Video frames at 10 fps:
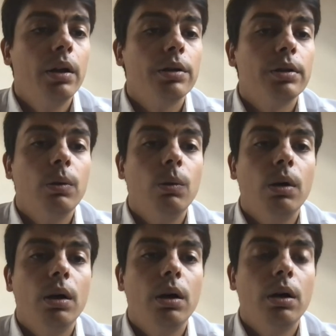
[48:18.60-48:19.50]

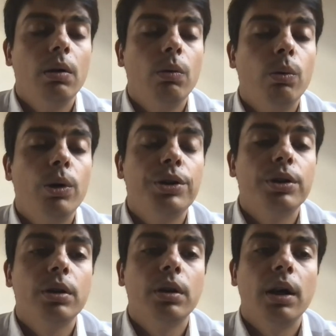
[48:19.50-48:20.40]
So what
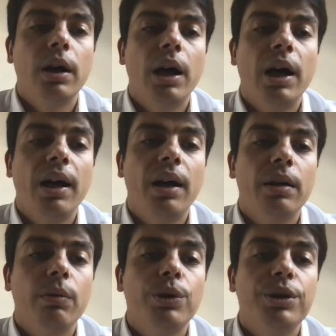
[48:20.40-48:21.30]

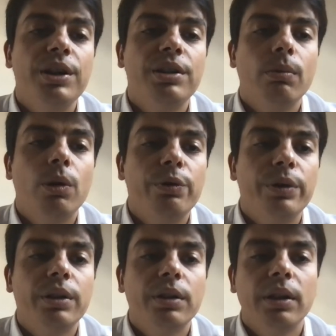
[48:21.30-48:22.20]

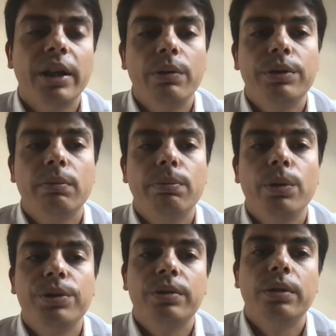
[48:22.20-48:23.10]
isomorphic layout
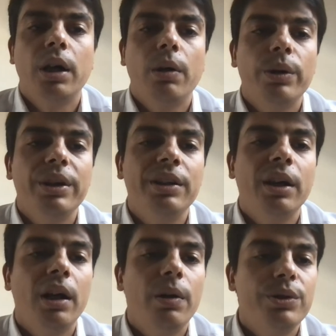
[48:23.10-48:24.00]
composer, our
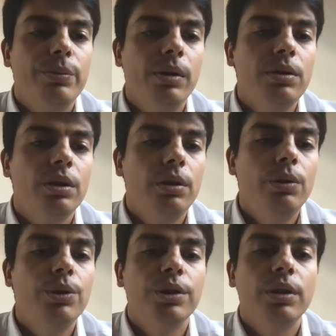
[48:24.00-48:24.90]
in-house built
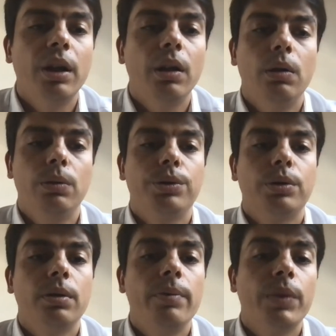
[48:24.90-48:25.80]
solution,
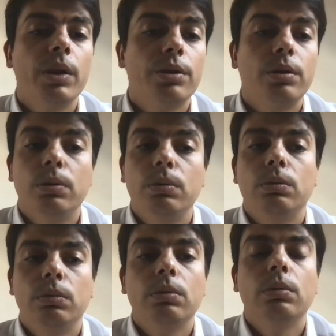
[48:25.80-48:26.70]
allows? So
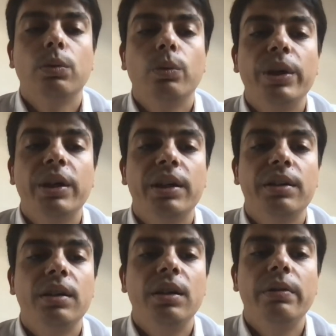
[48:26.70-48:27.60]
we can
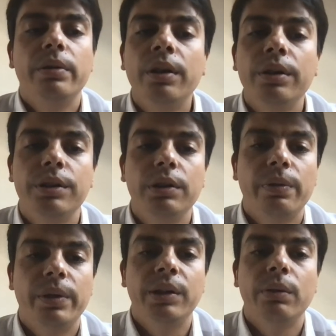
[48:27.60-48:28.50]
deliver
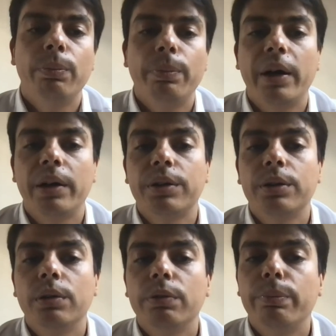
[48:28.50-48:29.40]
different part
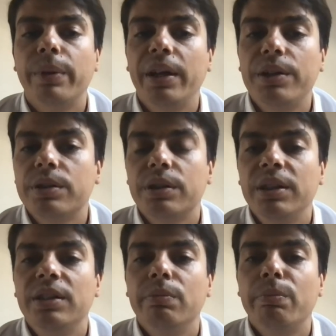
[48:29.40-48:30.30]
of pages
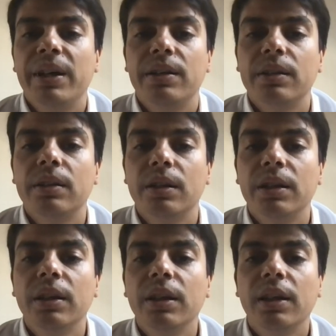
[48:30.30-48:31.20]

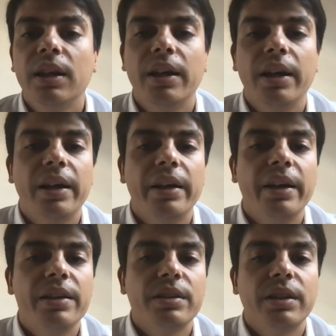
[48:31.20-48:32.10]
independently
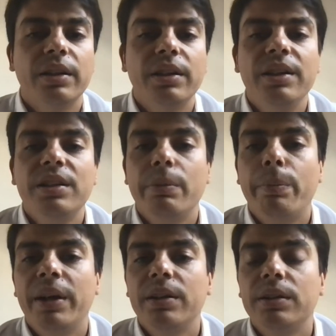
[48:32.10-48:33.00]
as
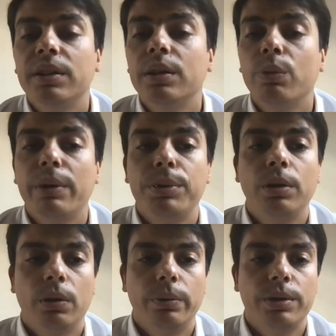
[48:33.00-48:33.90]
independent web
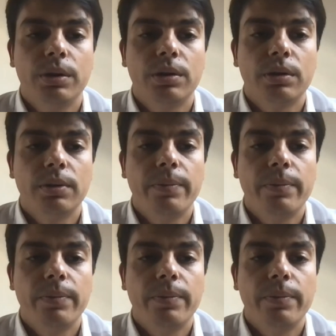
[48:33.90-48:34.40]
services.